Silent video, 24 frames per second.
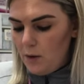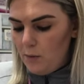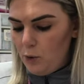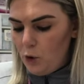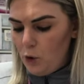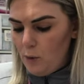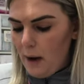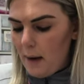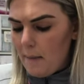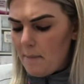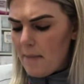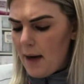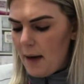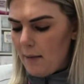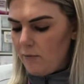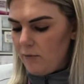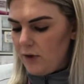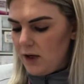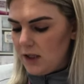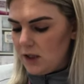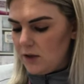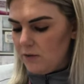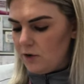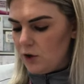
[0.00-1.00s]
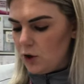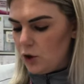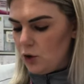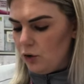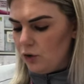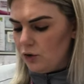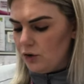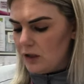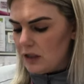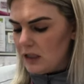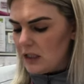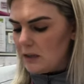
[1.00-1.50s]
brought back memories of the
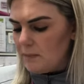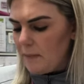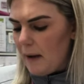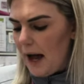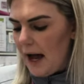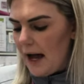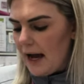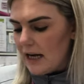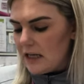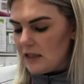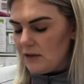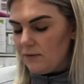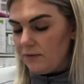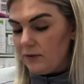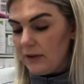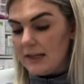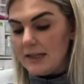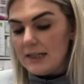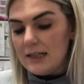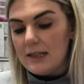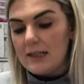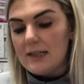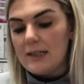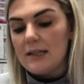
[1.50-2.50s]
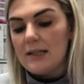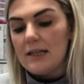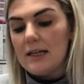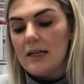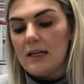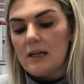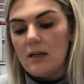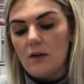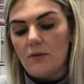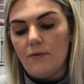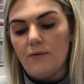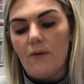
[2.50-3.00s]
Tusk spies Flint had
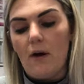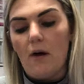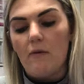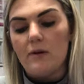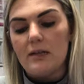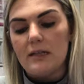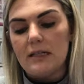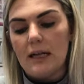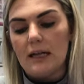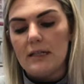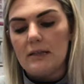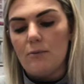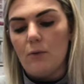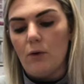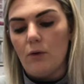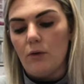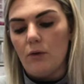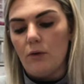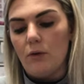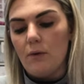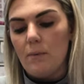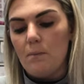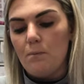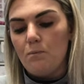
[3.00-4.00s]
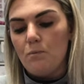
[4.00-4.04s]
seen in the forest last month.